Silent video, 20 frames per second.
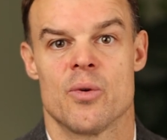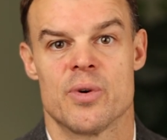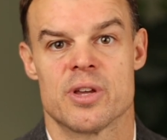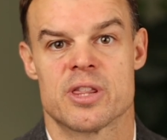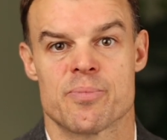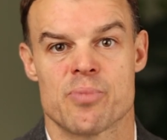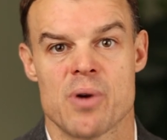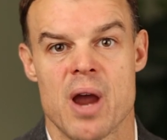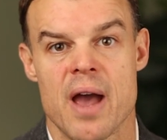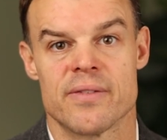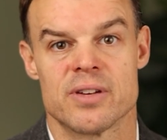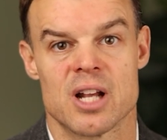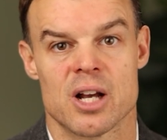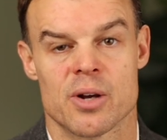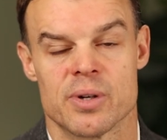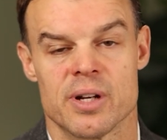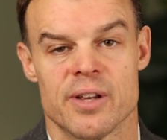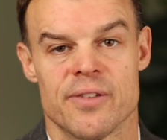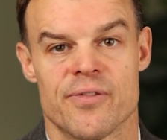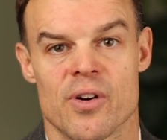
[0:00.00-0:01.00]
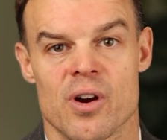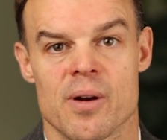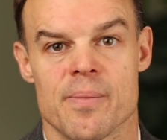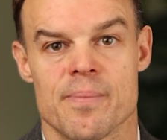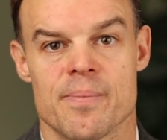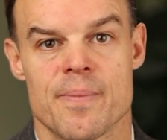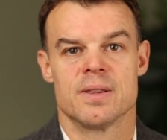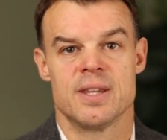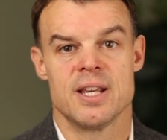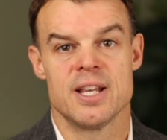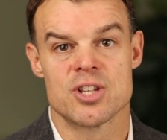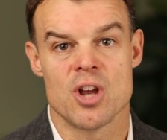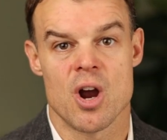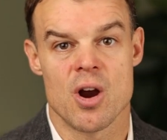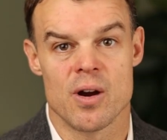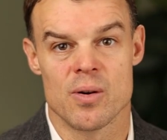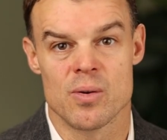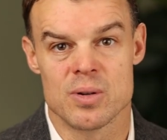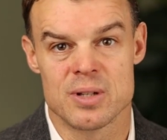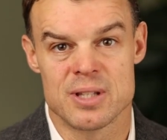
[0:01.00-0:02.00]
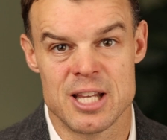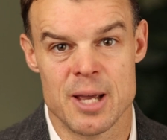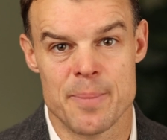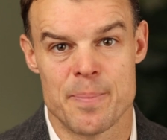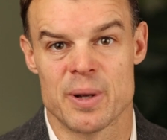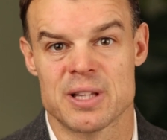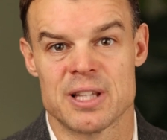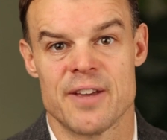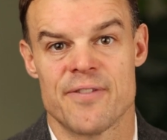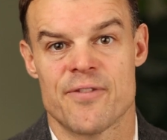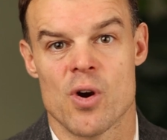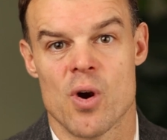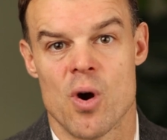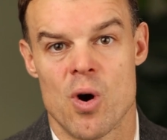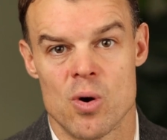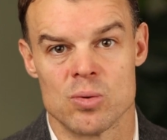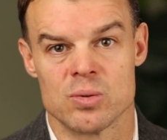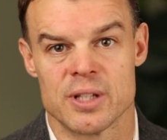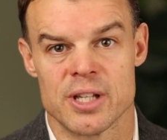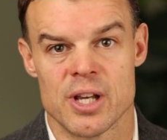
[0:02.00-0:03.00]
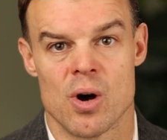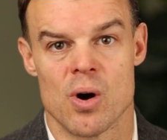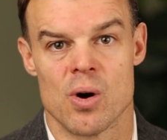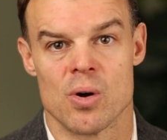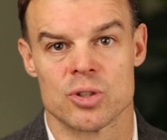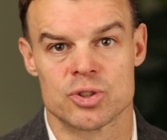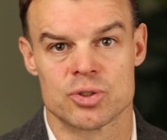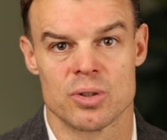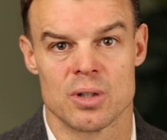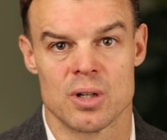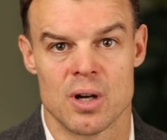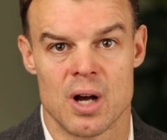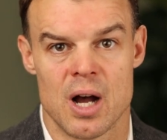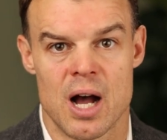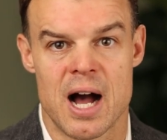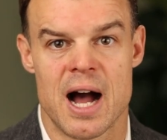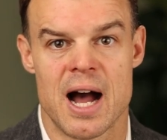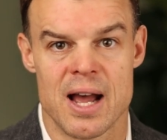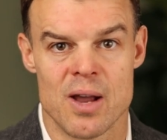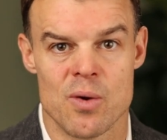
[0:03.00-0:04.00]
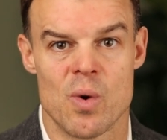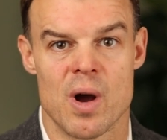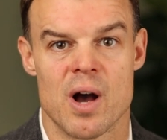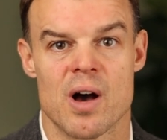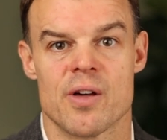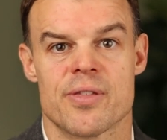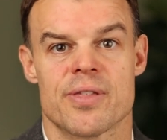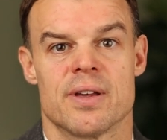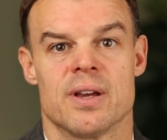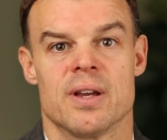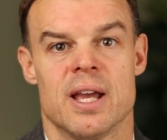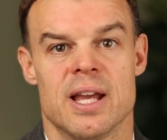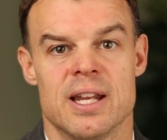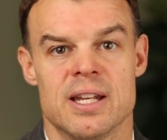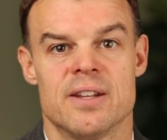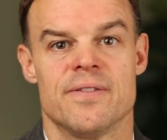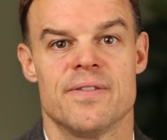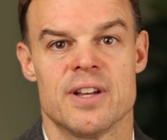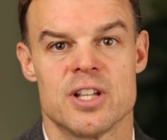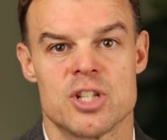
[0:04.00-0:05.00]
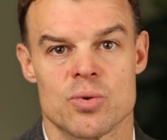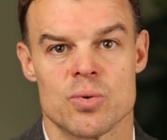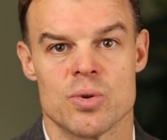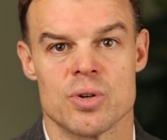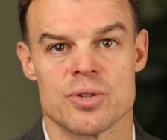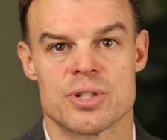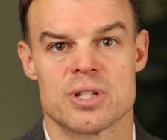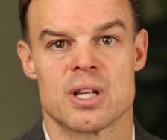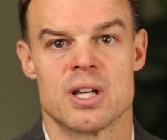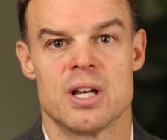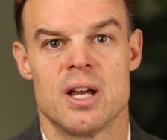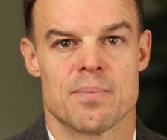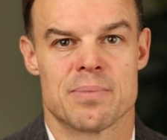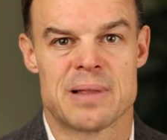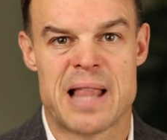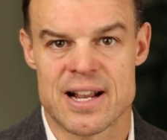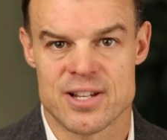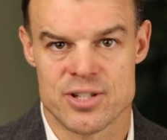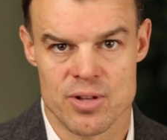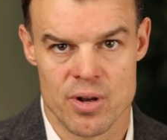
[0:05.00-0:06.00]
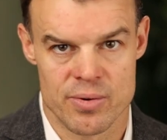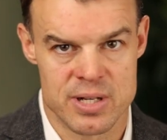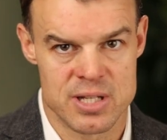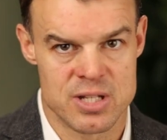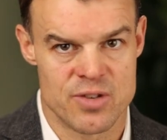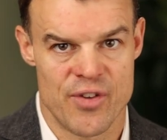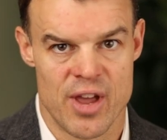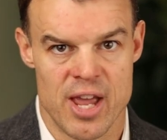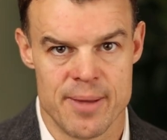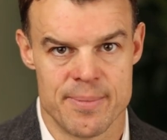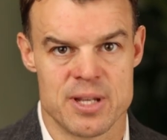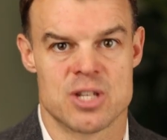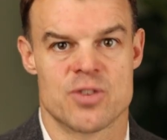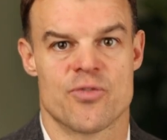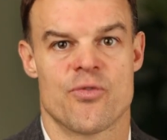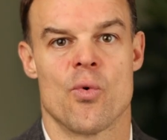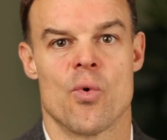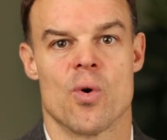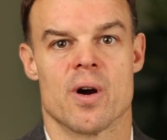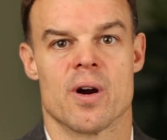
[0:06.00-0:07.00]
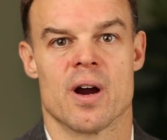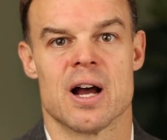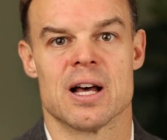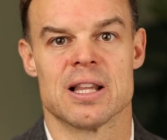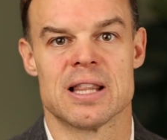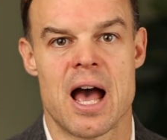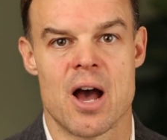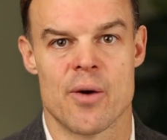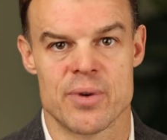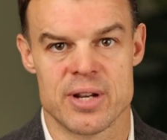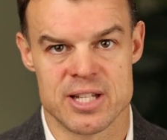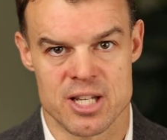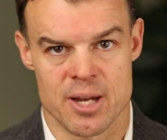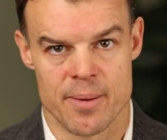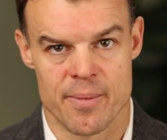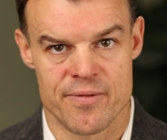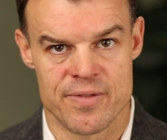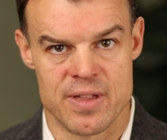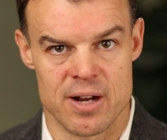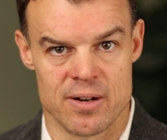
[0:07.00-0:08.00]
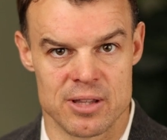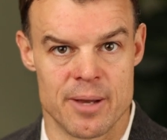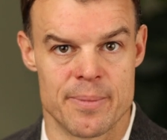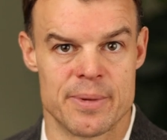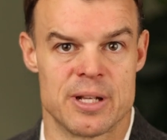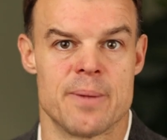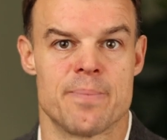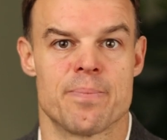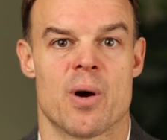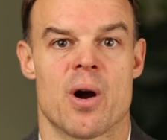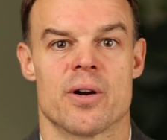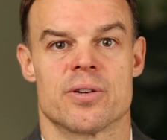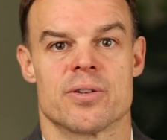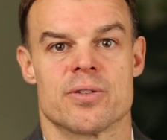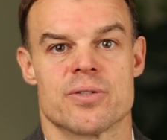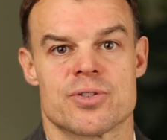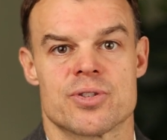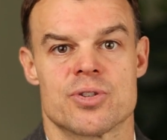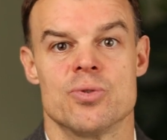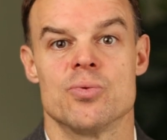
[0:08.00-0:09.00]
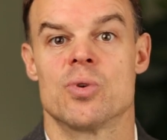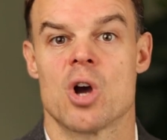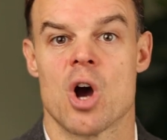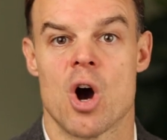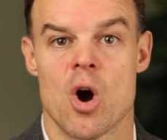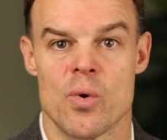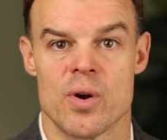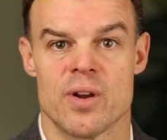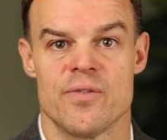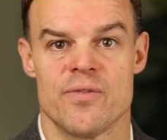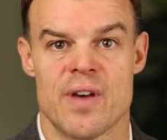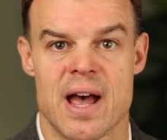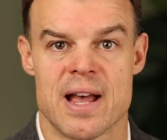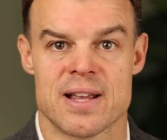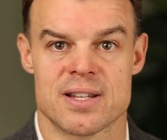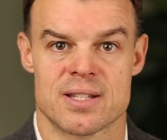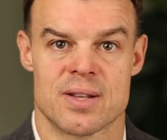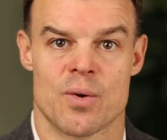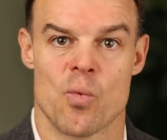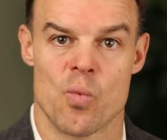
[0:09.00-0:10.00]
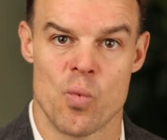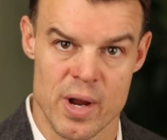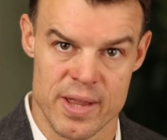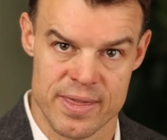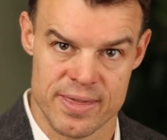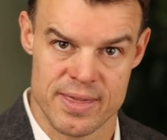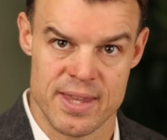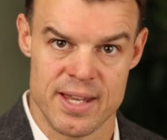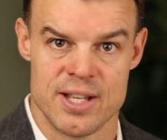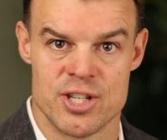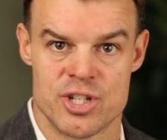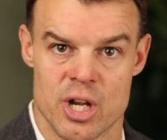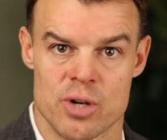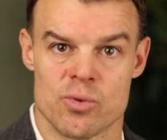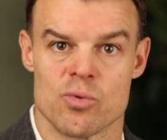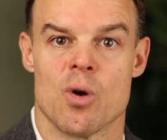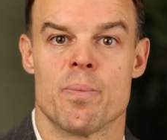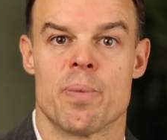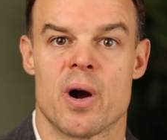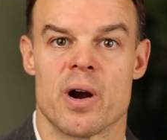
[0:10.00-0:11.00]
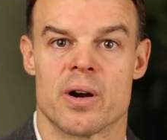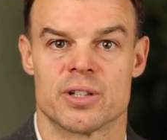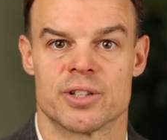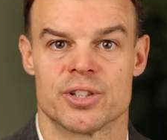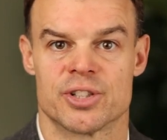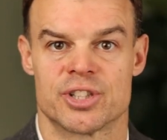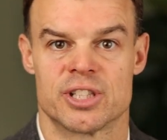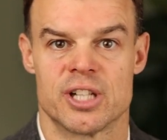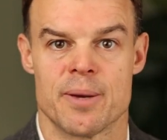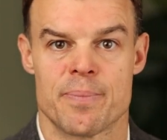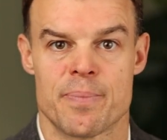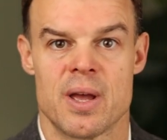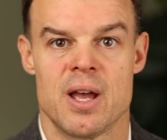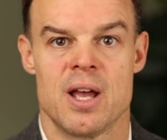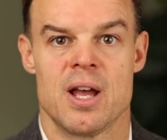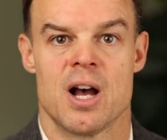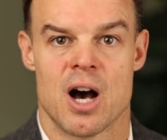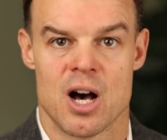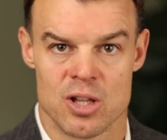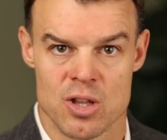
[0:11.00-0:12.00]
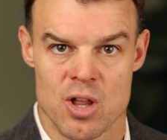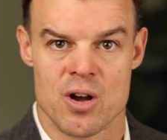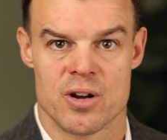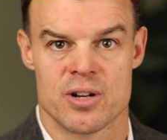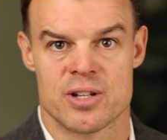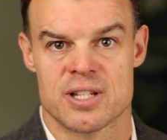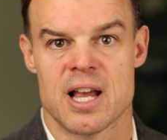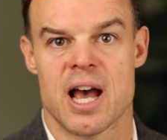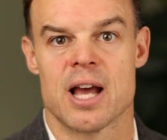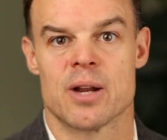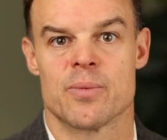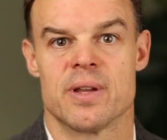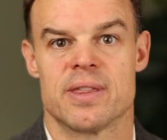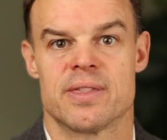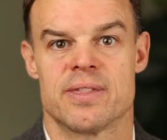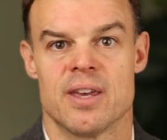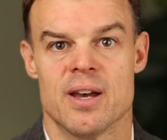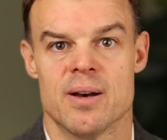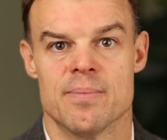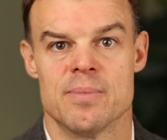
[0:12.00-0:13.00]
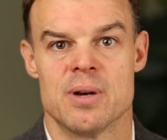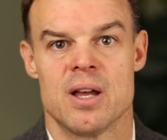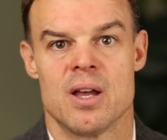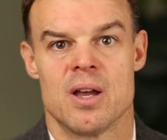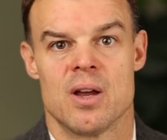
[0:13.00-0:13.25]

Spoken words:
with a private equity firm. These are typically for only ultra high wealth individuals. Blackstone is famous for allowing some of their limited partners to co-invest with the general partnership alongside with them